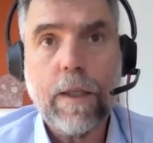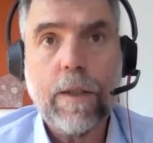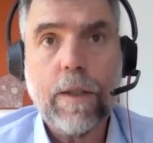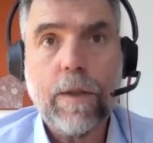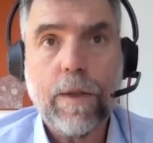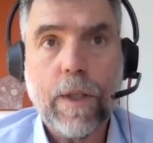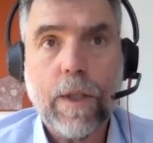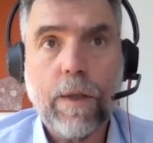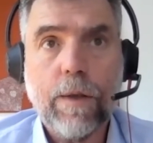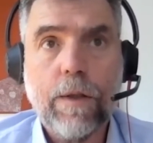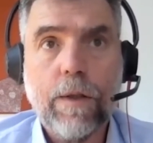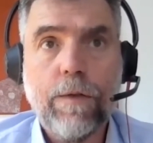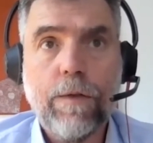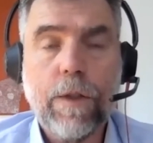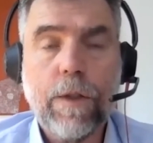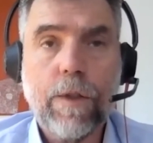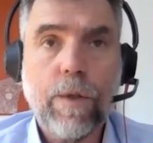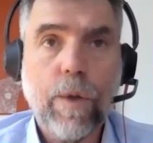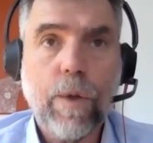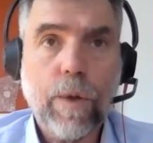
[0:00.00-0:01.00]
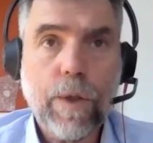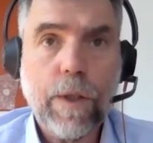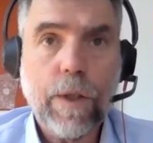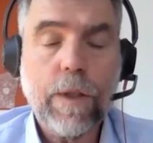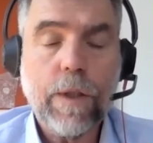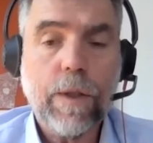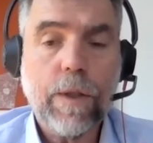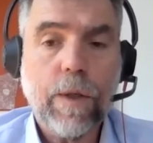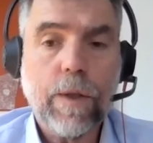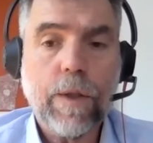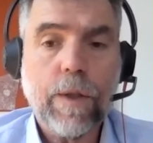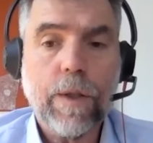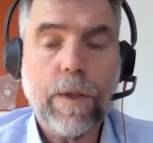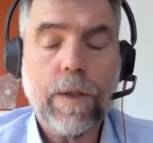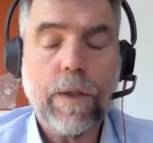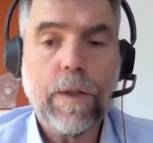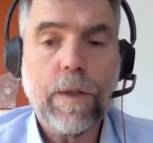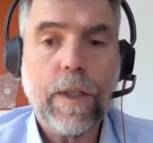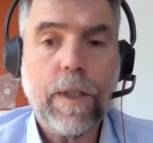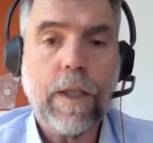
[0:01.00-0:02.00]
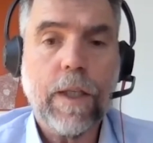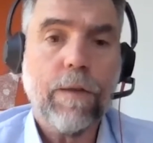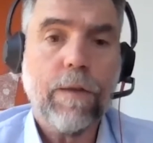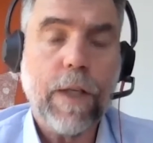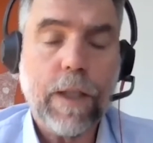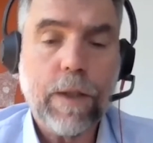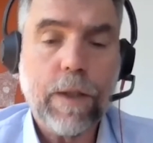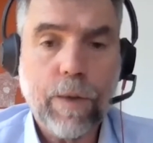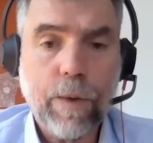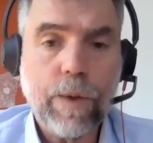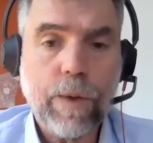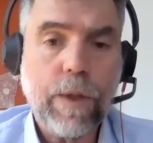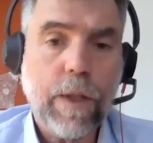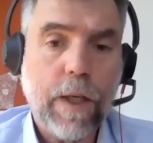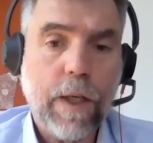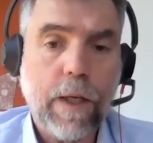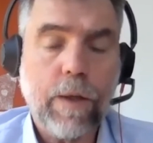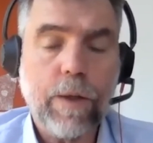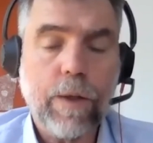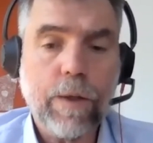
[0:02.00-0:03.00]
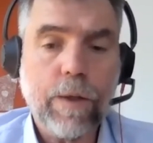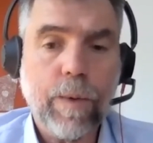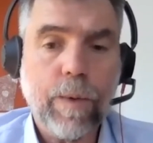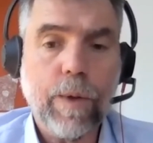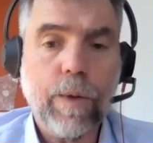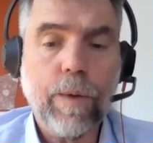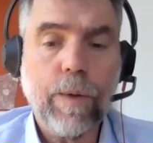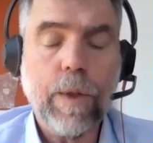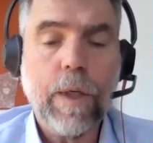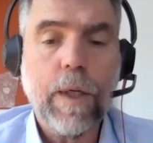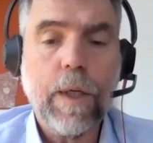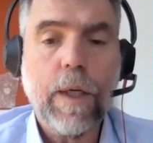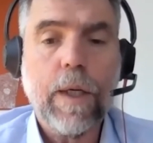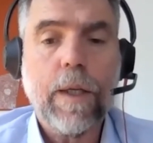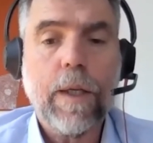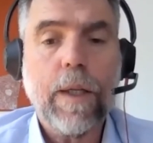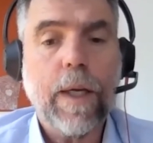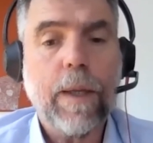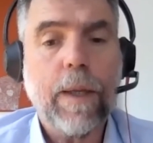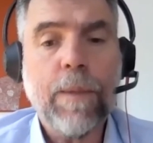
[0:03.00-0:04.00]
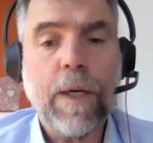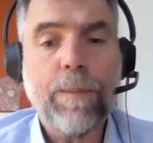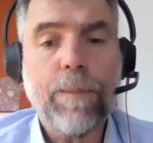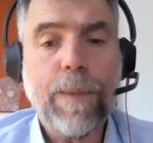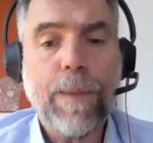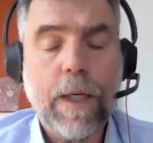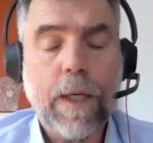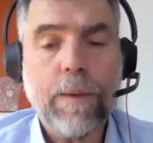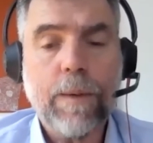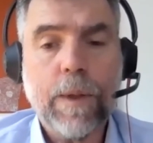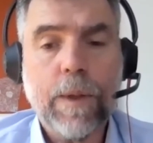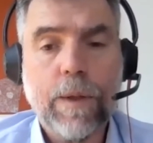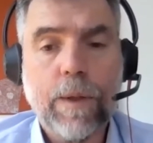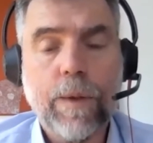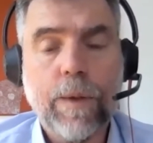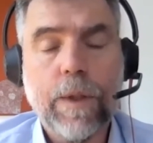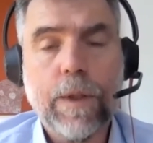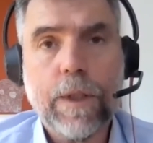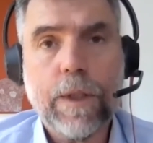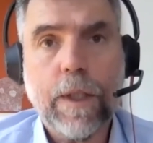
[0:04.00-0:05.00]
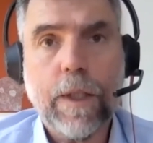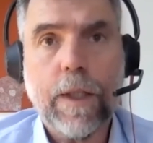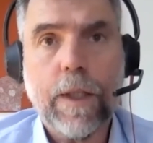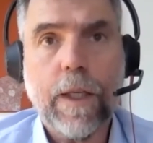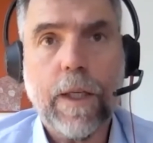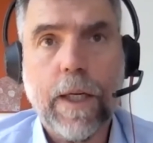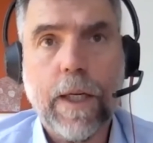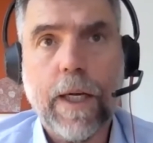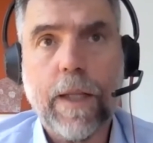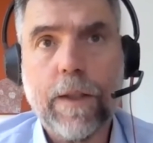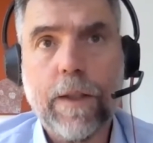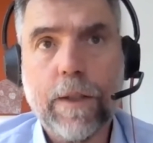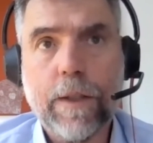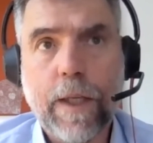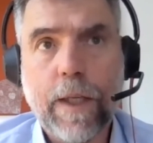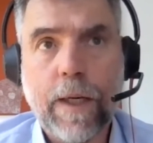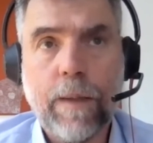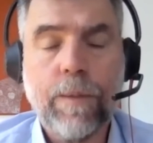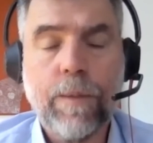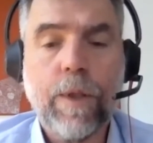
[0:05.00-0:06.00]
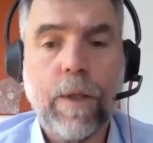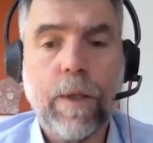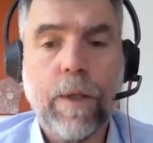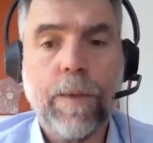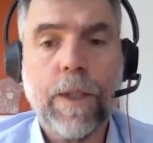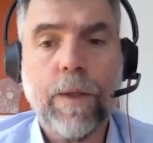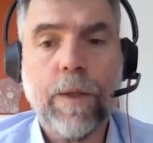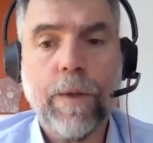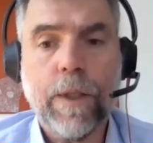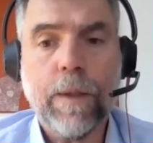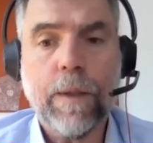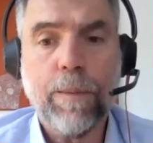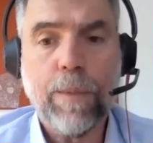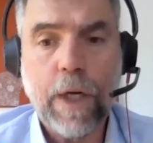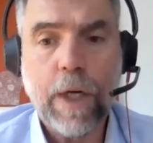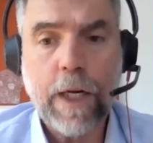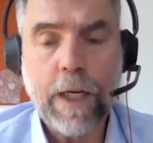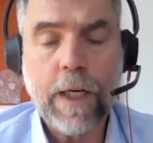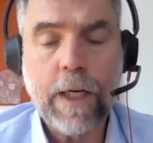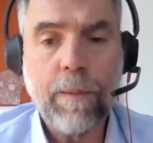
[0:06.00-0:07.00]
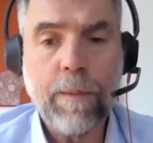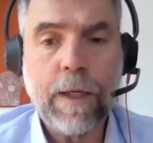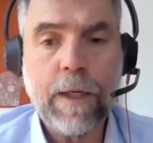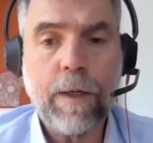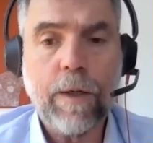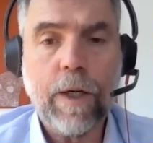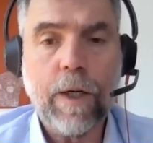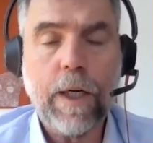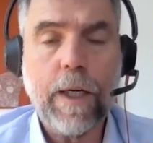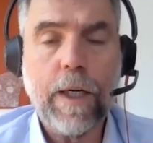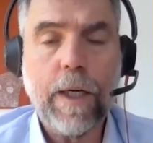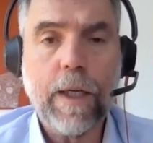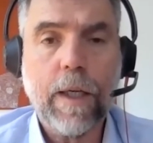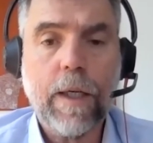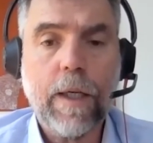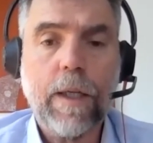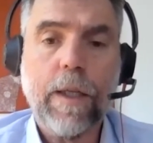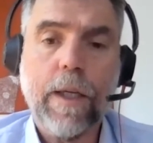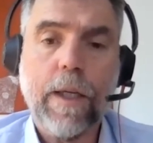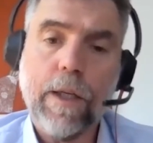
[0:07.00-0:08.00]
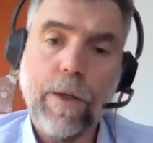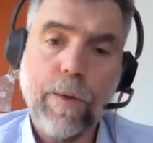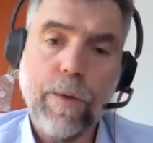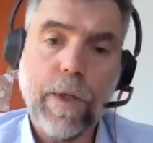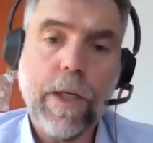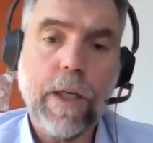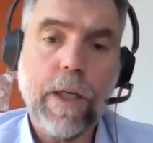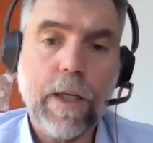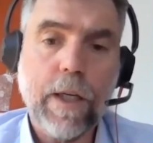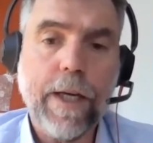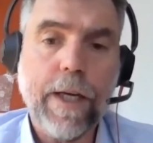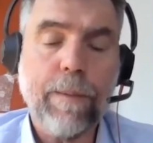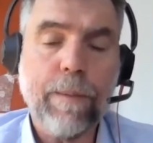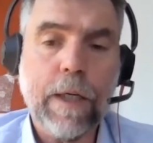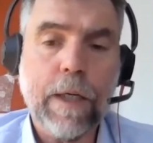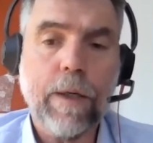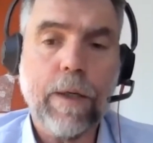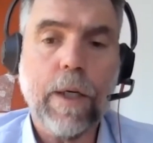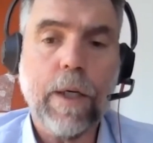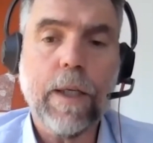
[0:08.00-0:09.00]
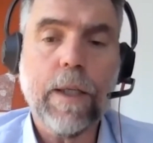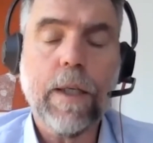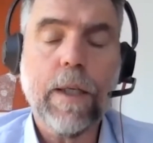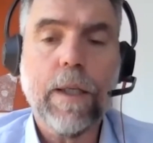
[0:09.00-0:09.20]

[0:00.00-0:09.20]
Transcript: So if you talk to your doctors and if they talk to their hospital, they might be able to do it so that they, at the same time they're doing the brain MRI, they can do a kidney MRI.